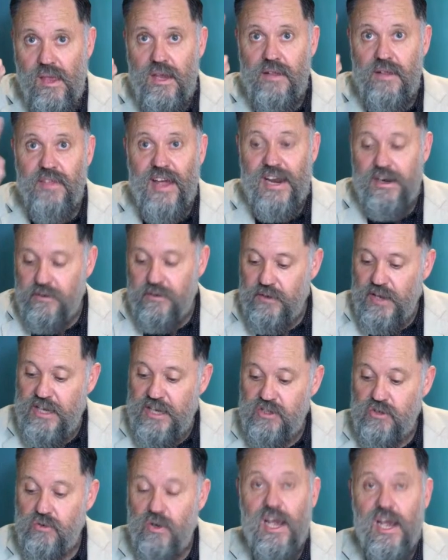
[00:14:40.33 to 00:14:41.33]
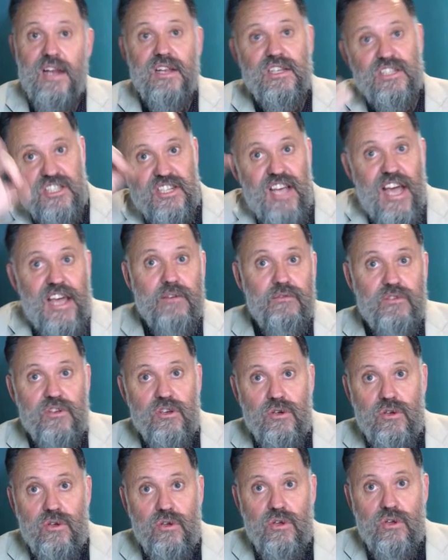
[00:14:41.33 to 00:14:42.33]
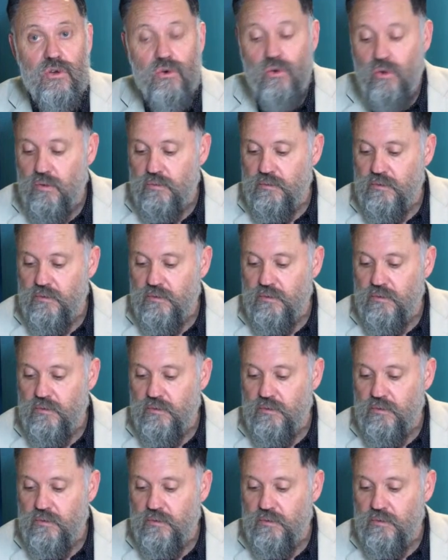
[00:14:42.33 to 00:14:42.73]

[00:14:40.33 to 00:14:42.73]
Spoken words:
that it's saved to your